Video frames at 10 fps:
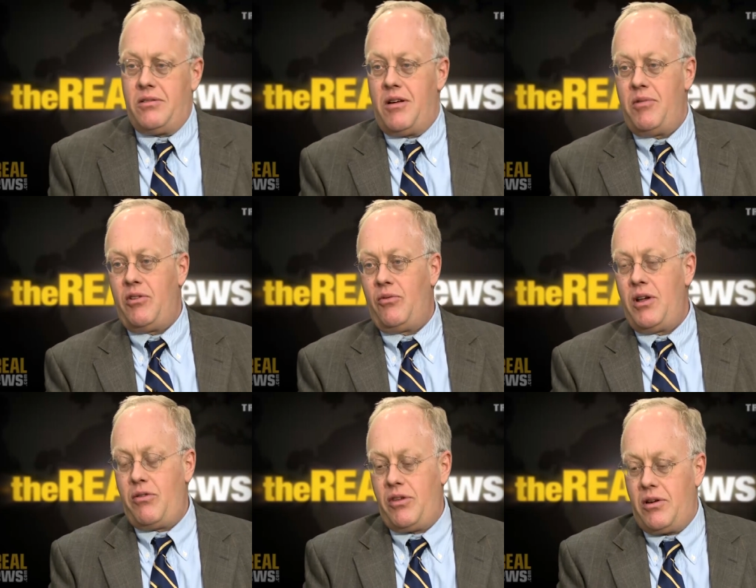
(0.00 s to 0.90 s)
I mean,
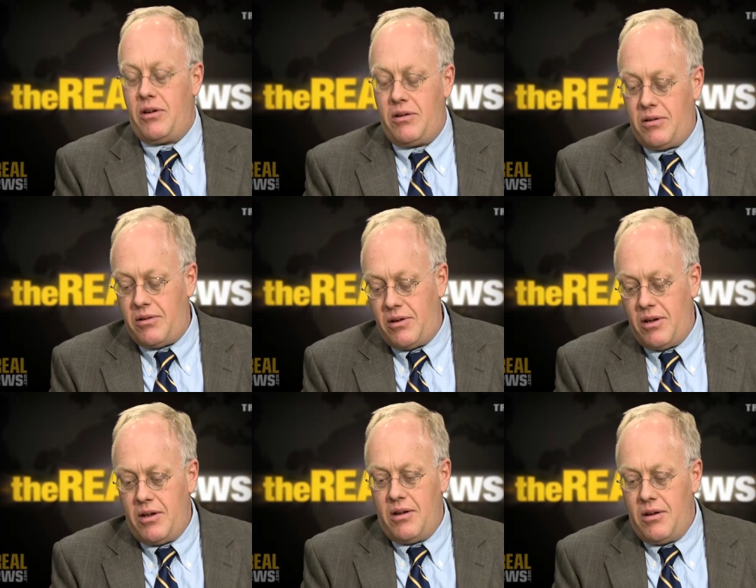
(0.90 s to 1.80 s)
Raytheon and
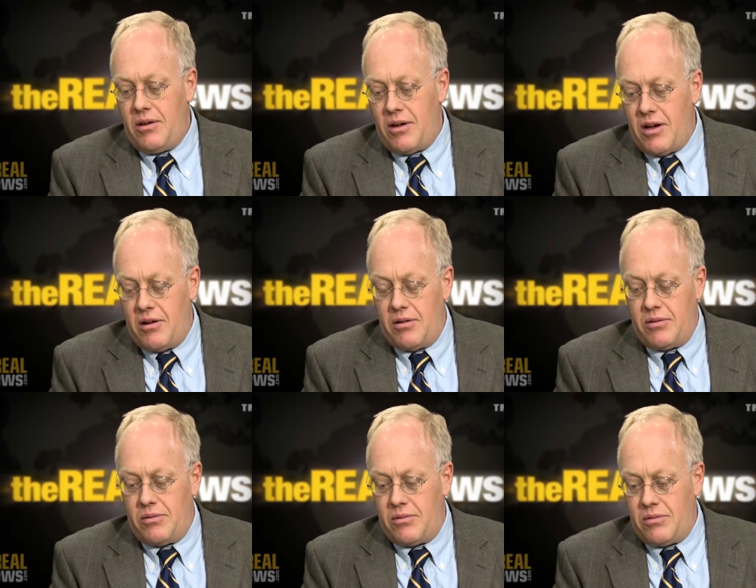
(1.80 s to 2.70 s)
uh,
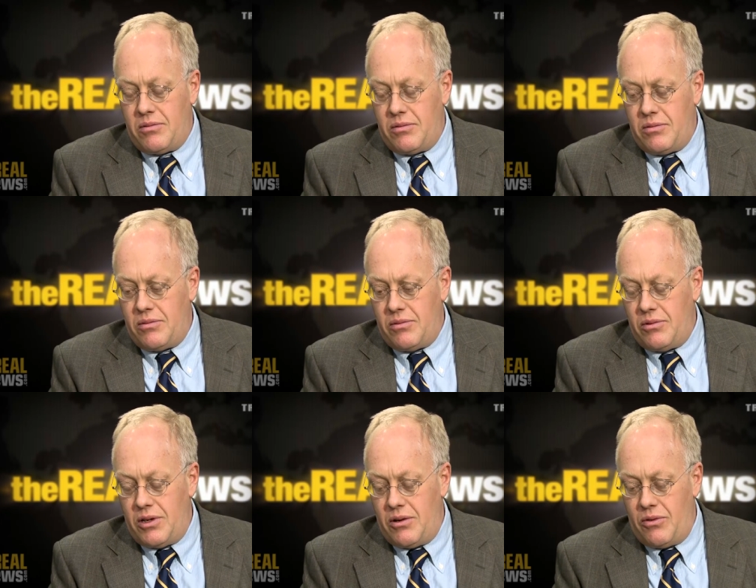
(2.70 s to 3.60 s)

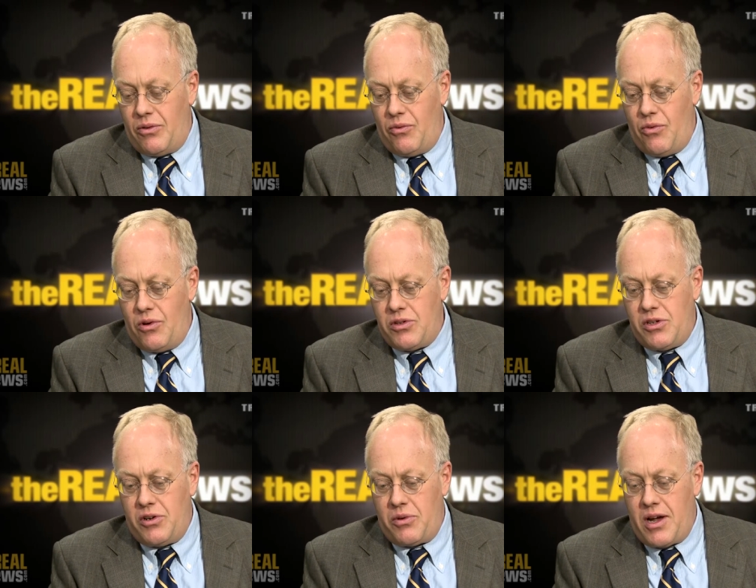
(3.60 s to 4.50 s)
you know the wars
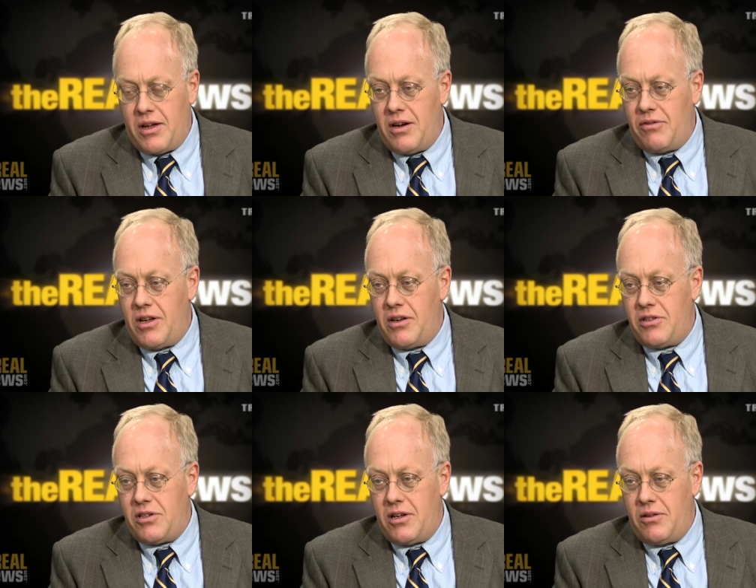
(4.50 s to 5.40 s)
in Iraq and
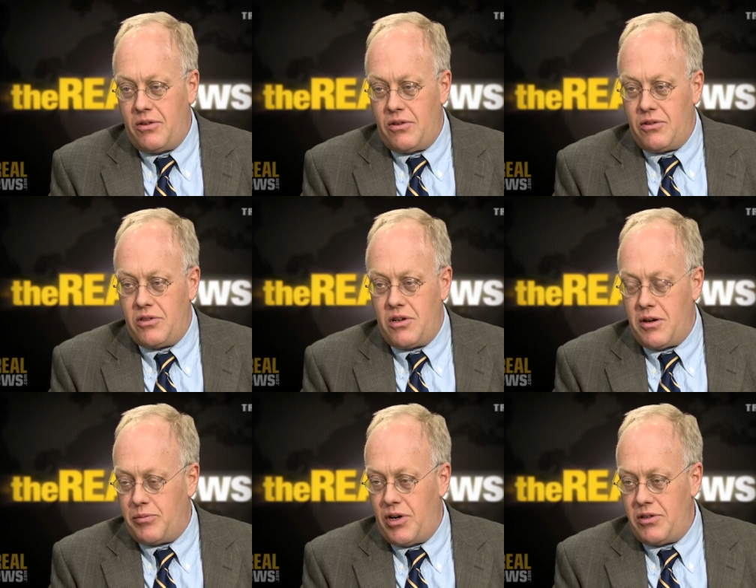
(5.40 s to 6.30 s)
Afghanistan, their stock
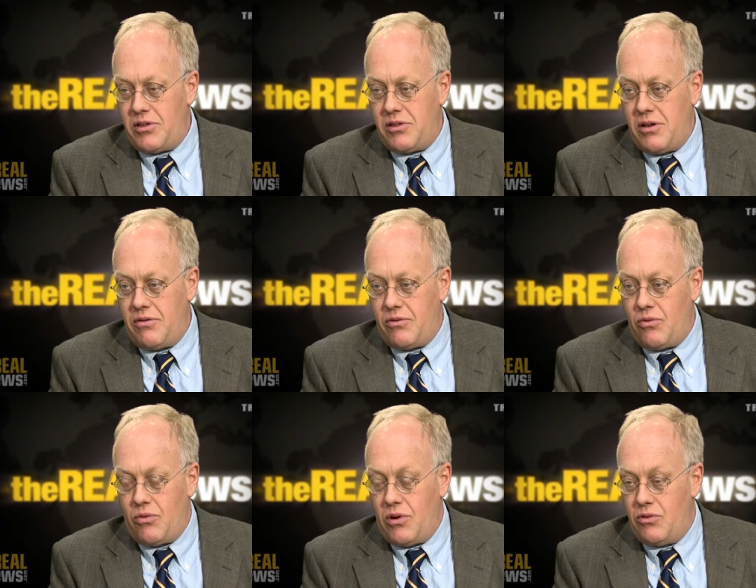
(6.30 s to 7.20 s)
prices have
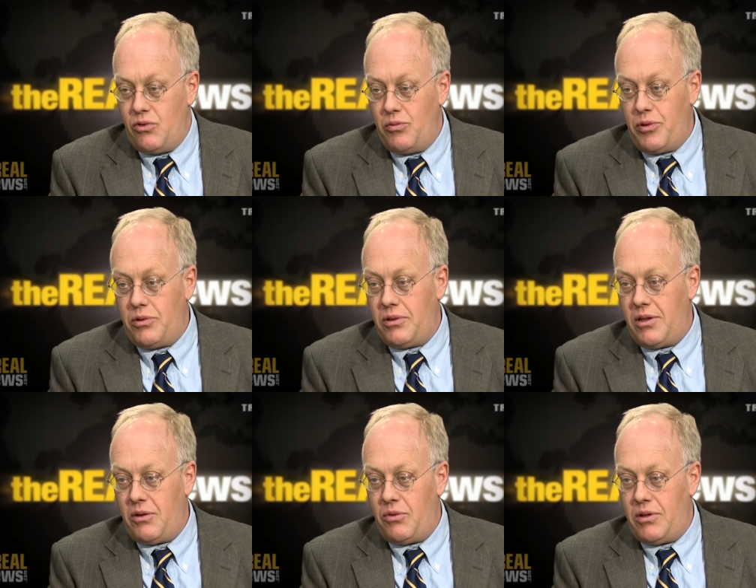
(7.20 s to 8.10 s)
quadrupled.
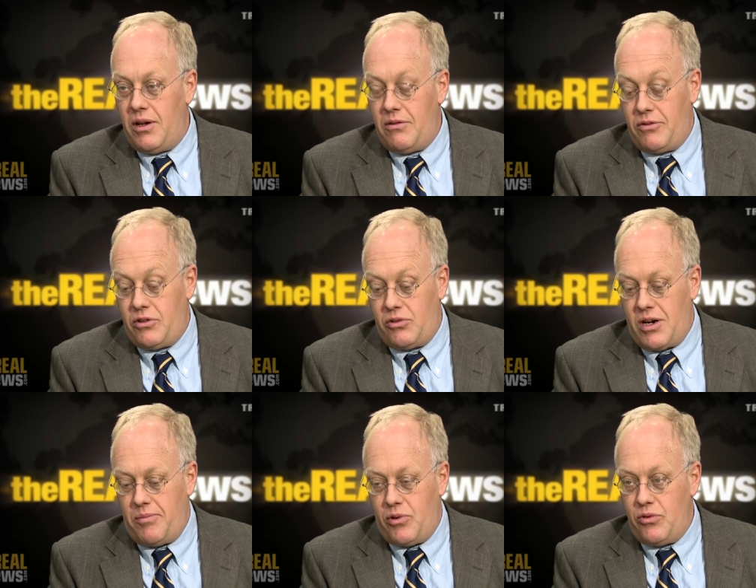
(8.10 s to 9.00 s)
They would love to
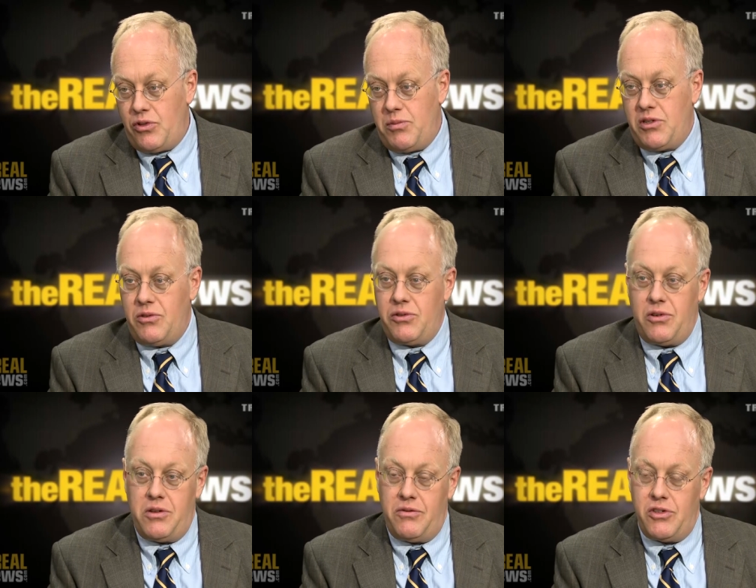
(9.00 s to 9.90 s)
drop cruise missiles
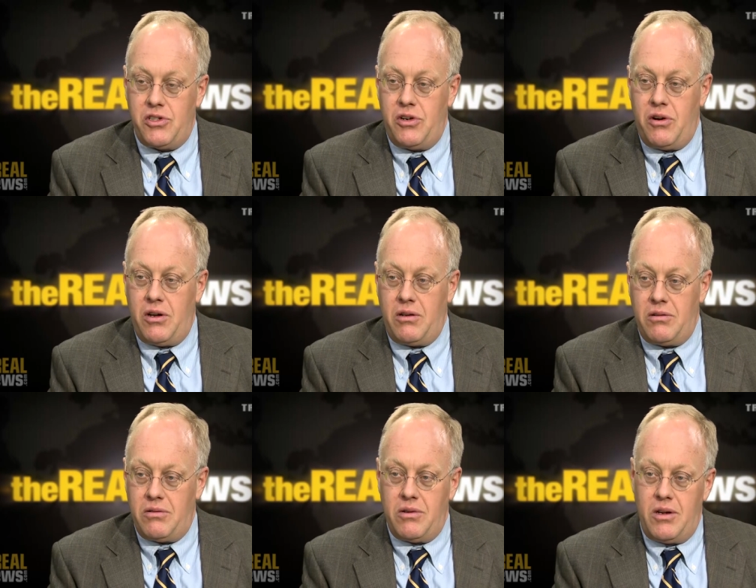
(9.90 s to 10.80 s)
all over Syria
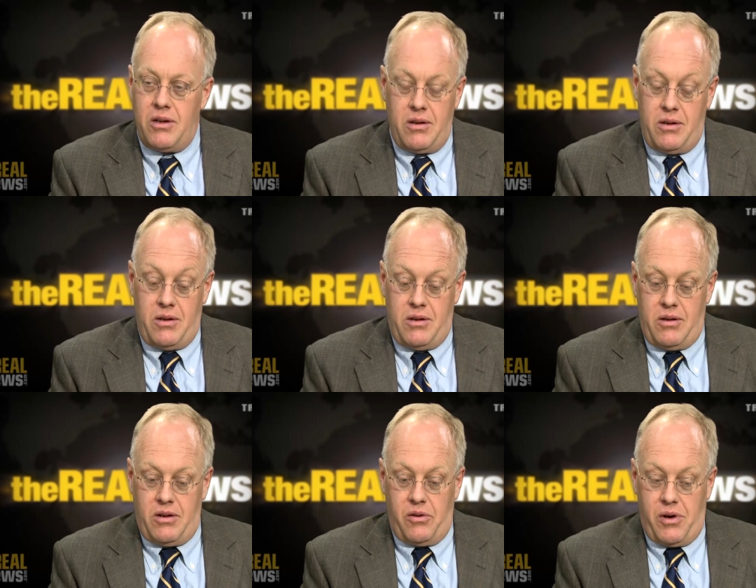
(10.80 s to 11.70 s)
and
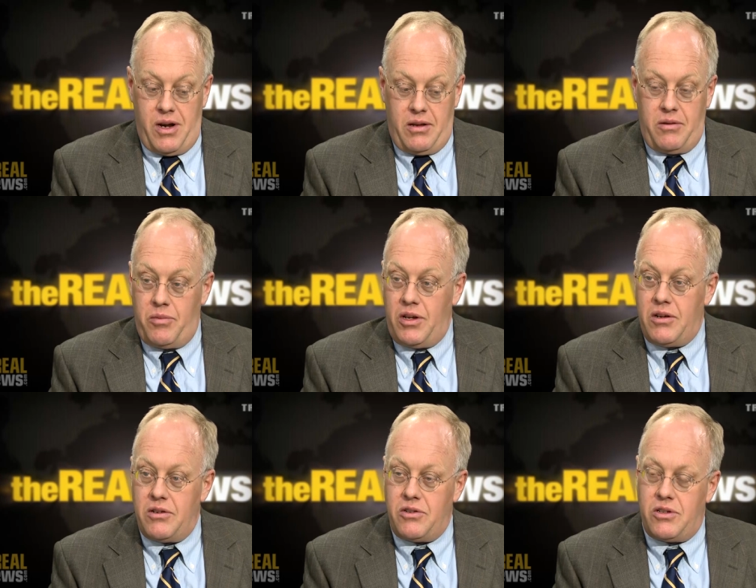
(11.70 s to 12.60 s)
Iran
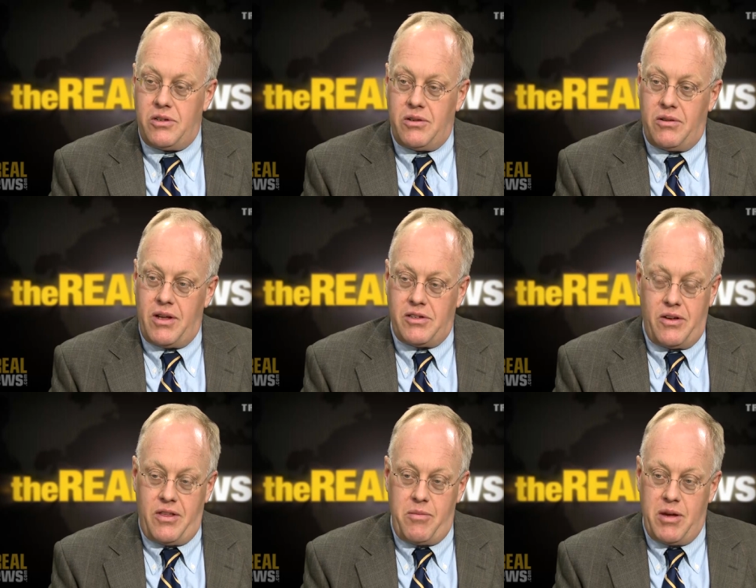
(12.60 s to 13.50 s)
because that's how
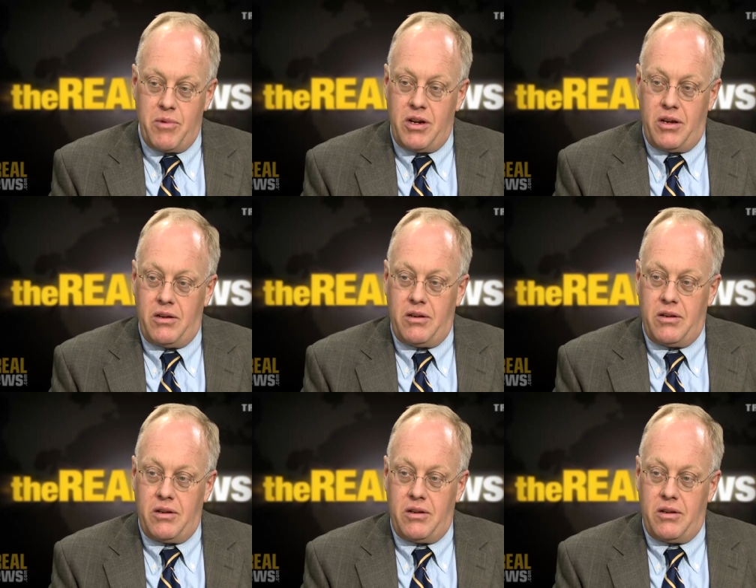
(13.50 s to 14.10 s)
they make money.